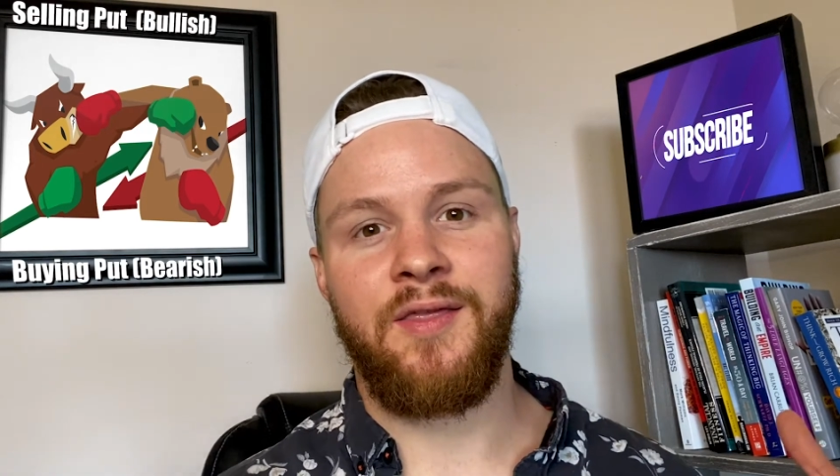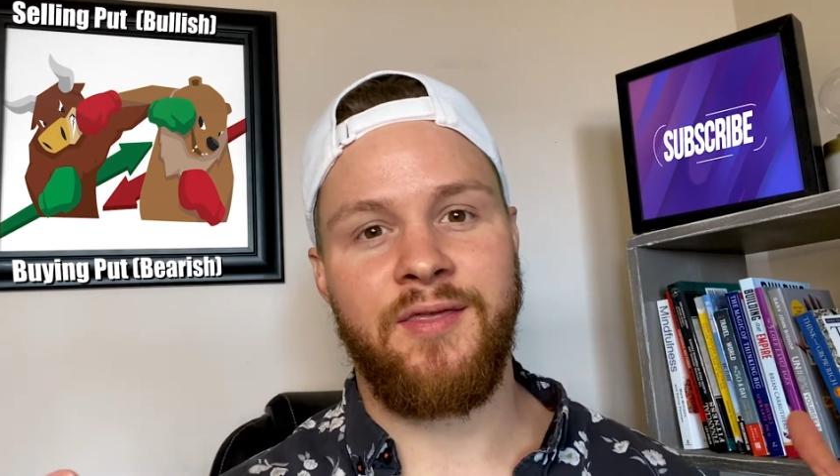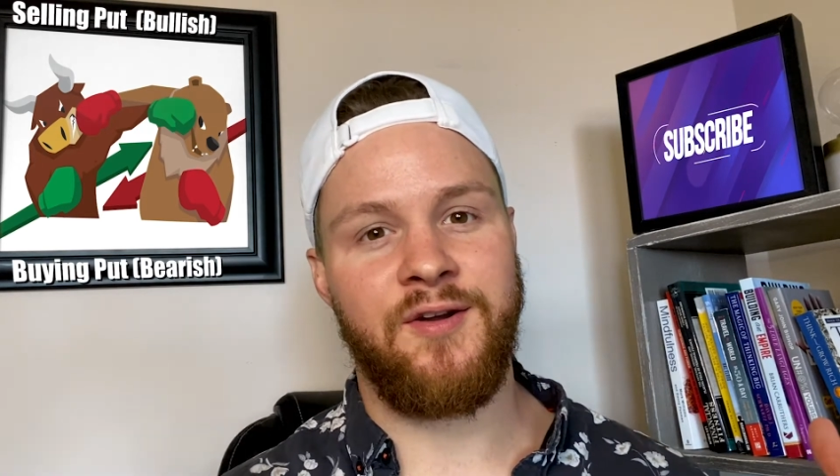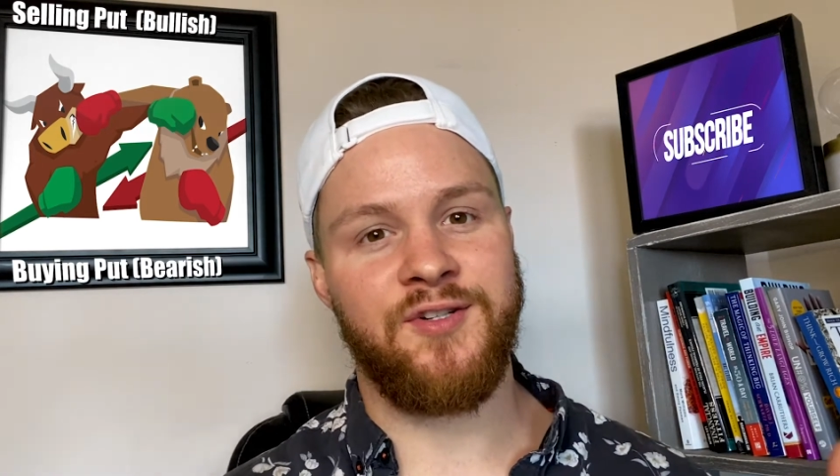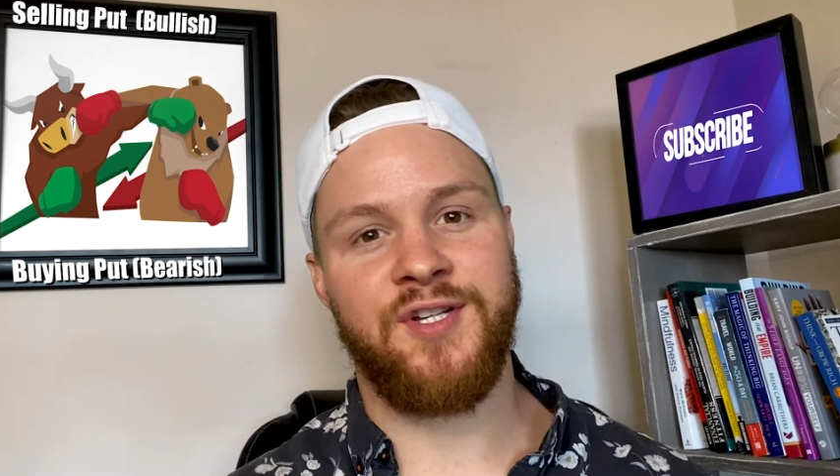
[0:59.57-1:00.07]

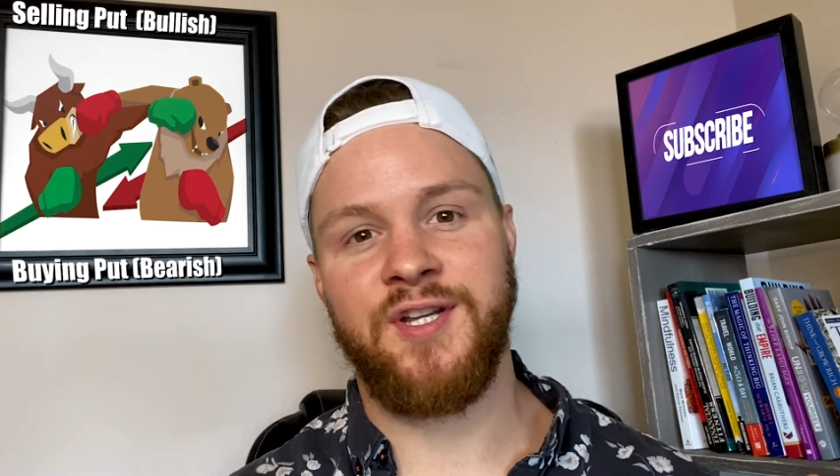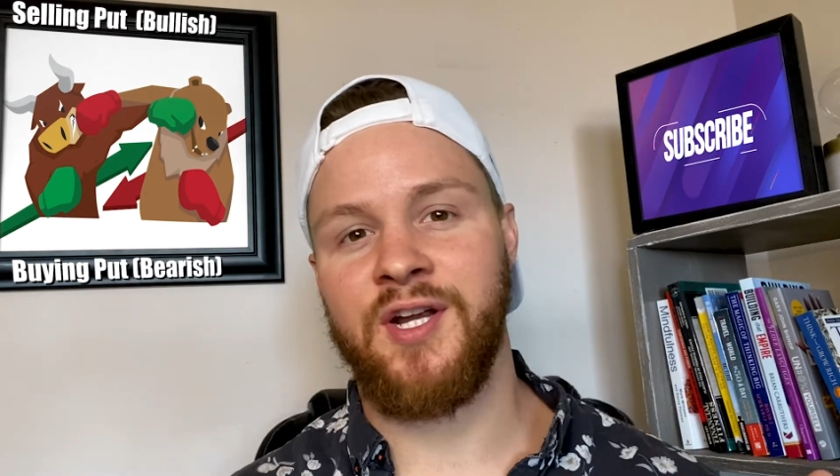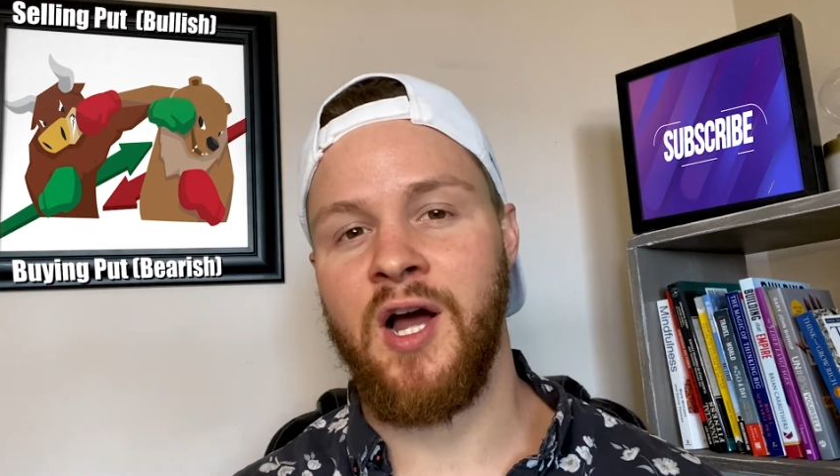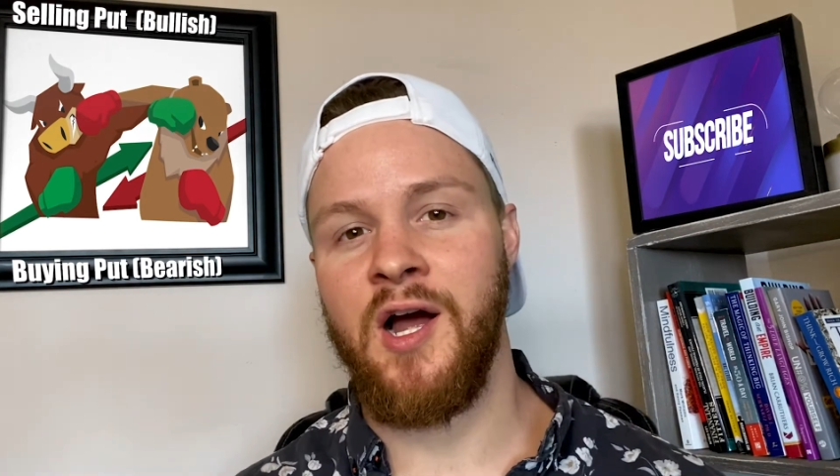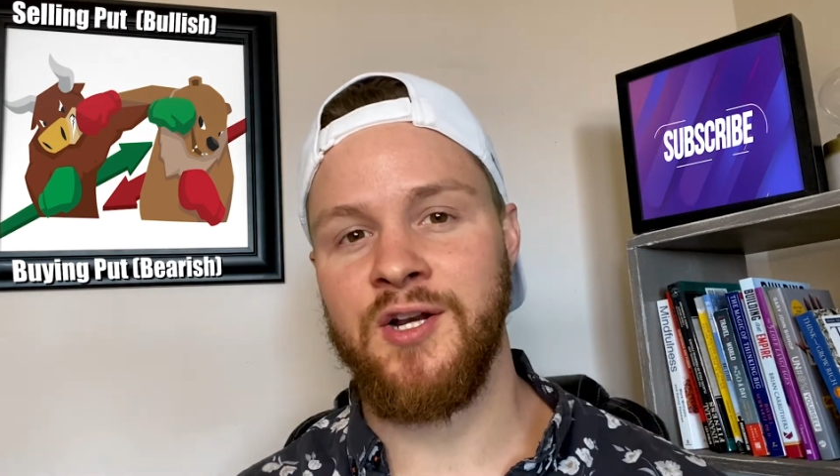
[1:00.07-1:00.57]
there's just a
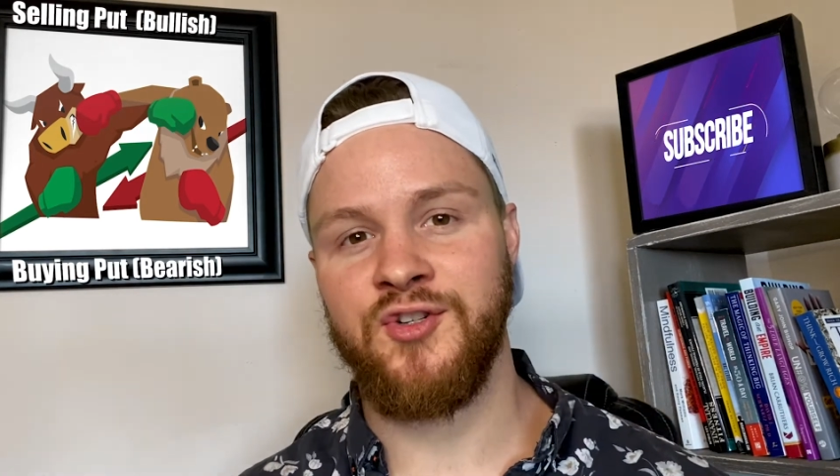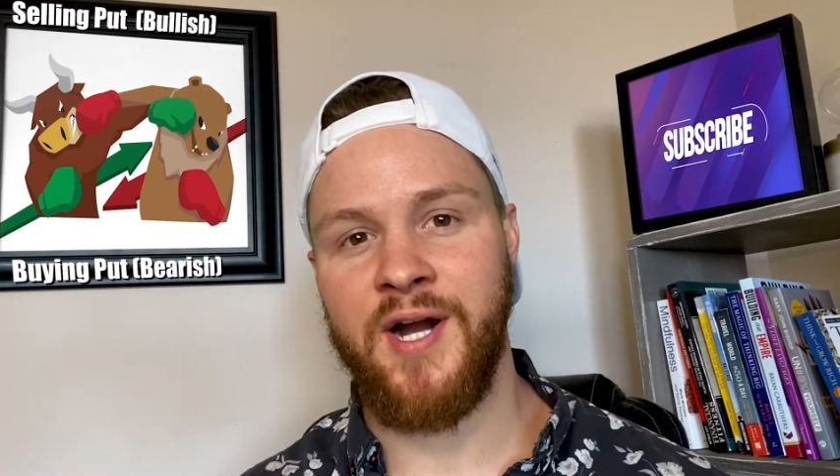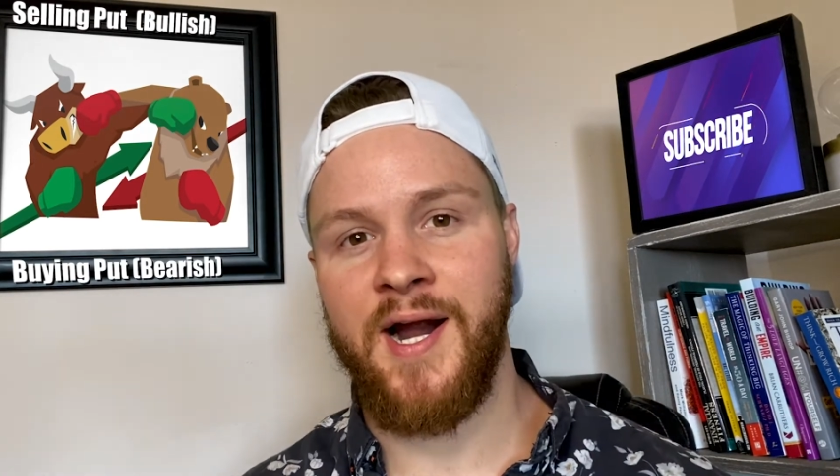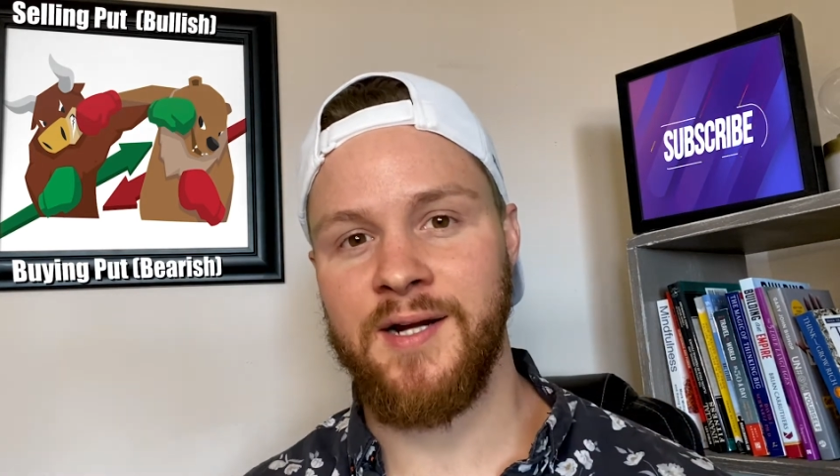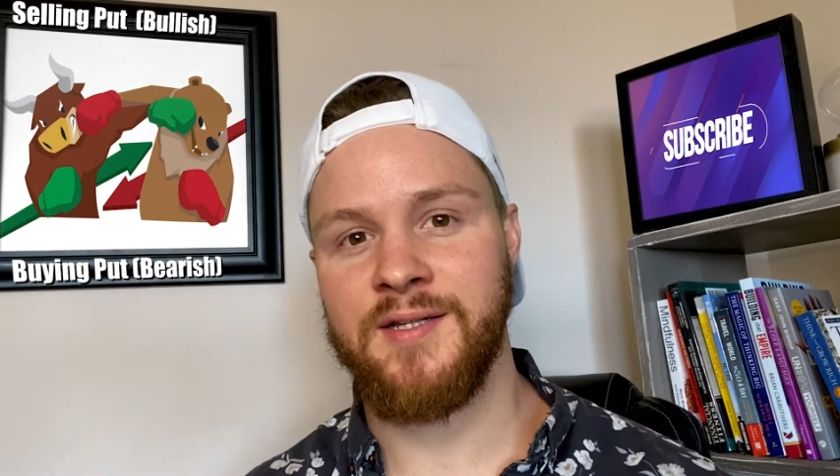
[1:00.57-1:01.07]

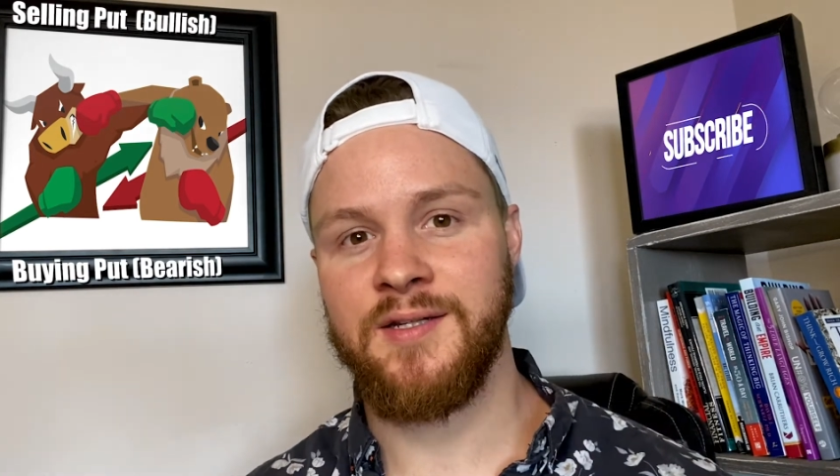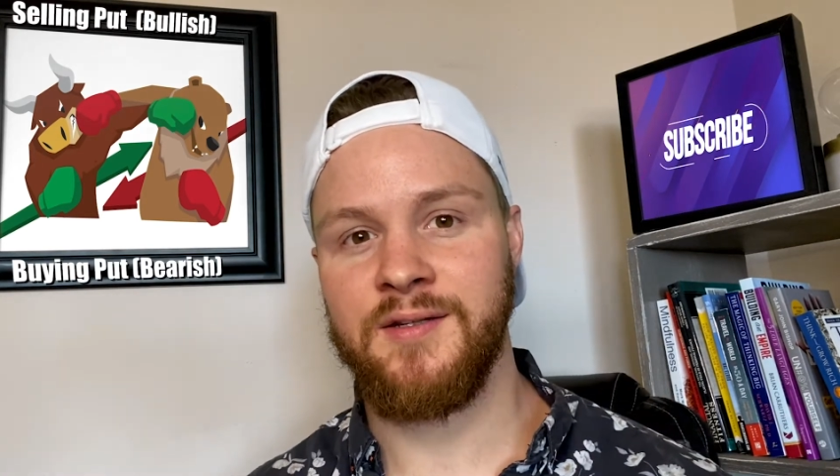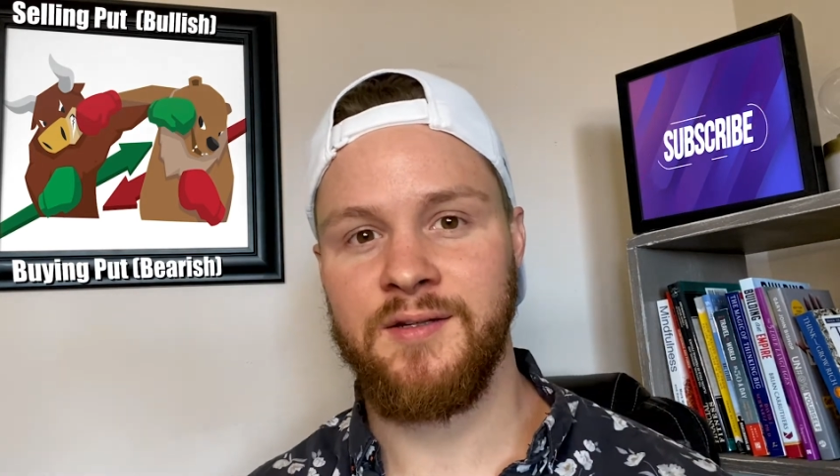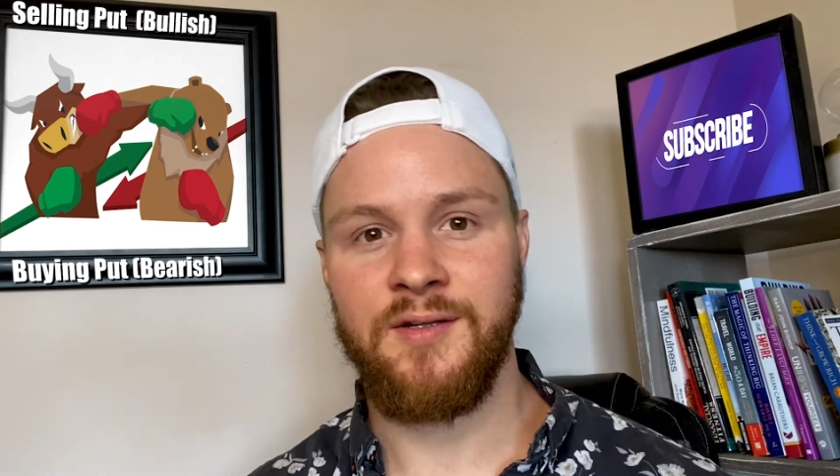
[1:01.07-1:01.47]
contract.